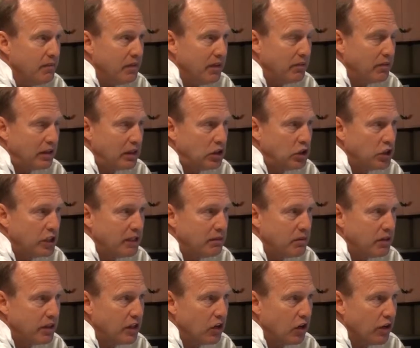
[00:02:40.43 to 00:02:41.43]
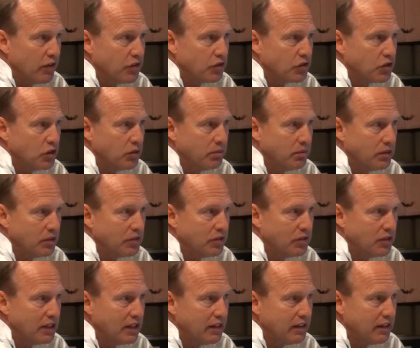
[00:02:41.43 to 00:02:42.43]
if we look in with the arthroscope, you'll
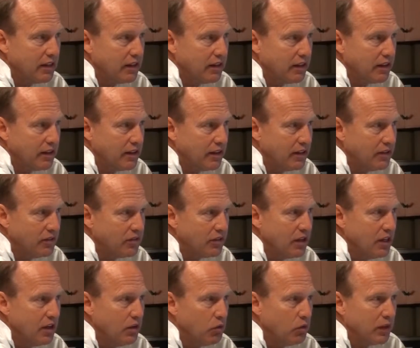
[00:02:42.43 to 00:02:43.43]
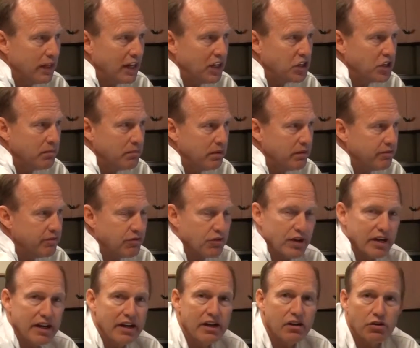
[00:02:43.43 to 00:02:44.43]
see that this will actually be
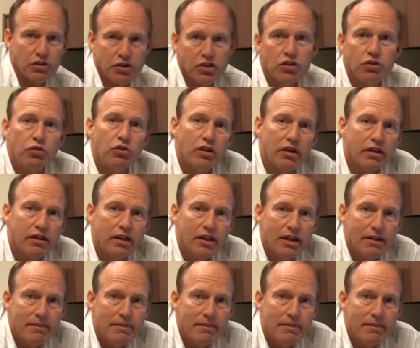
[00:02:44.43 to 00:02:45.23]
frayed or torn.